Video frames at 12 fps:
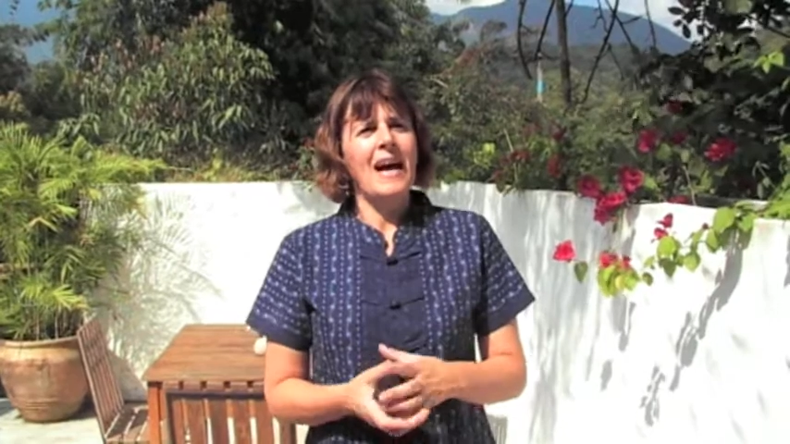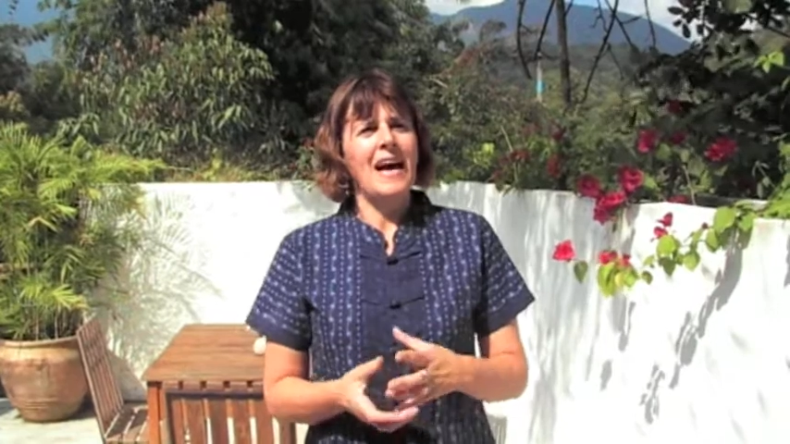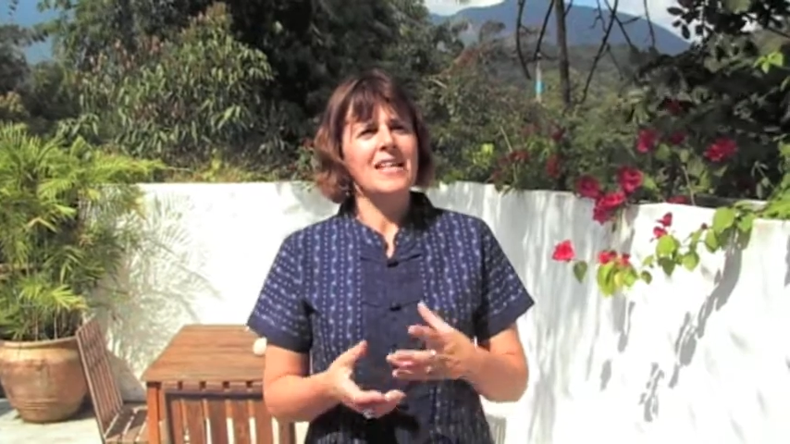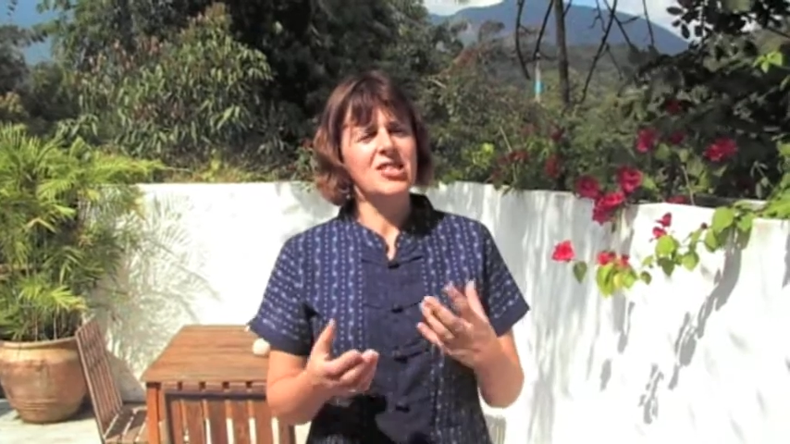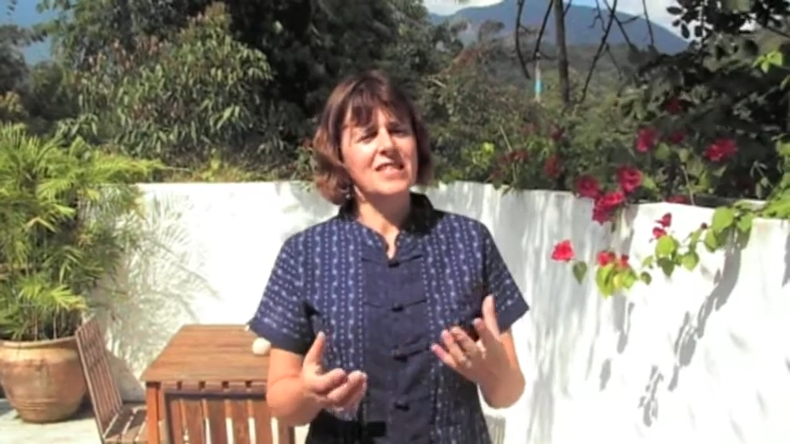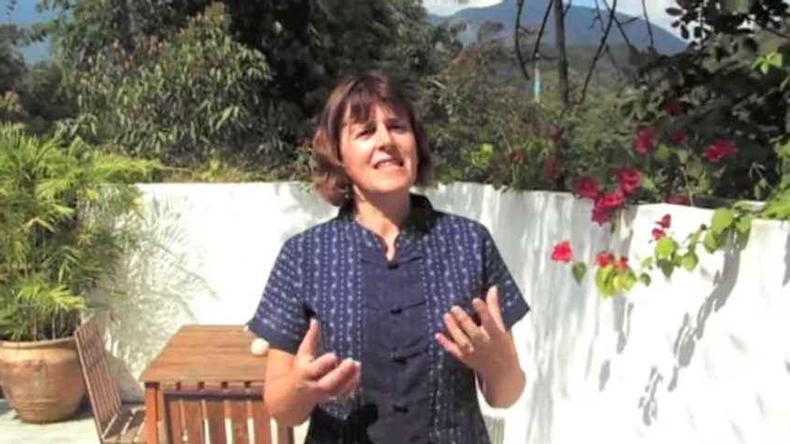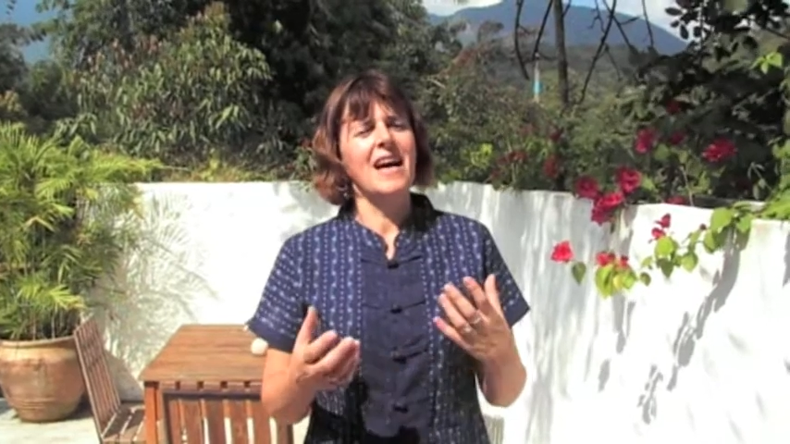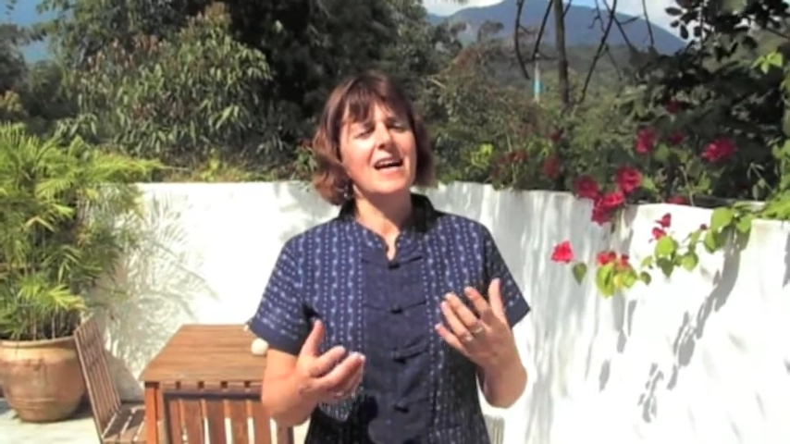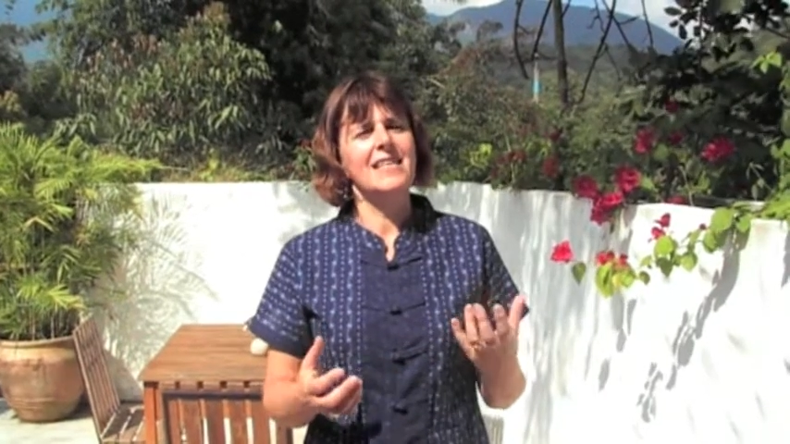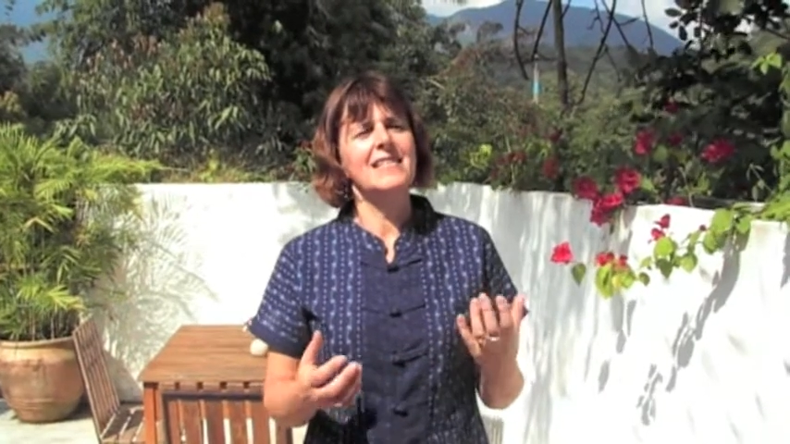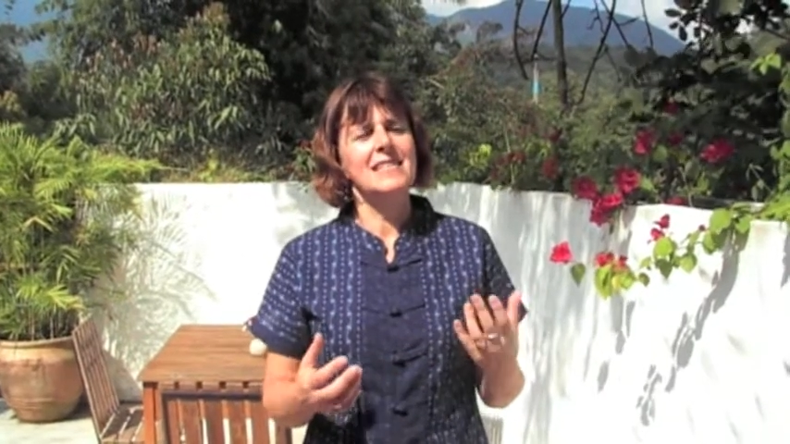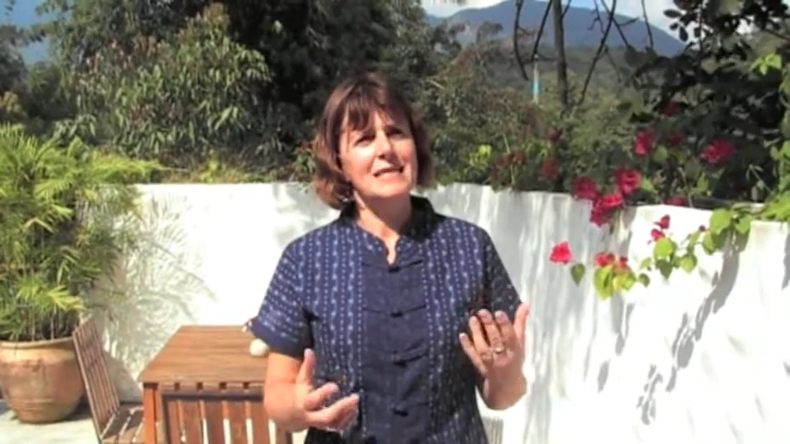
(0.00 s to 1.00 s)
I just
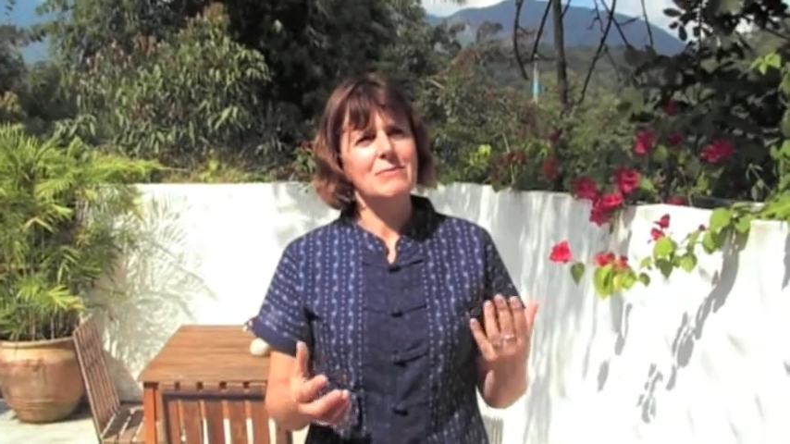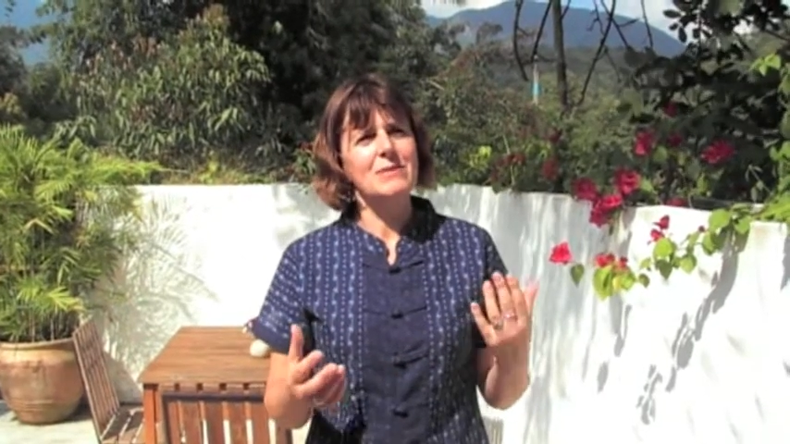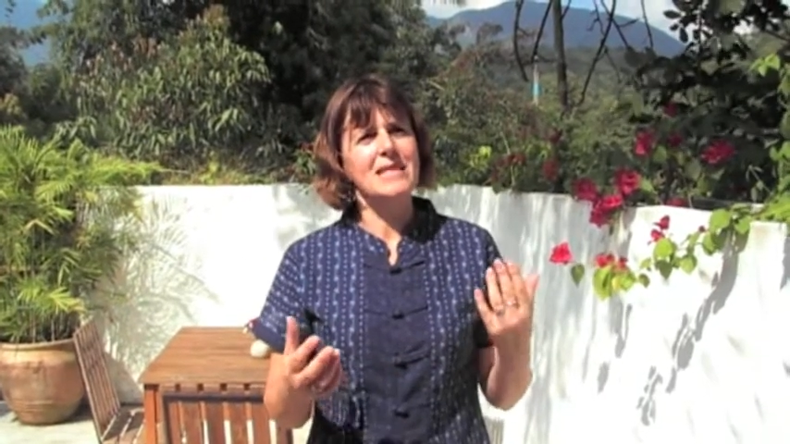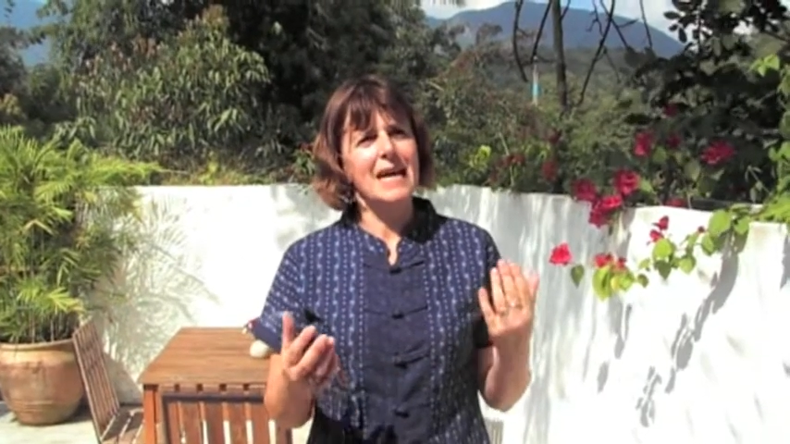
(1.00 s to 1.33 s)
can't seem to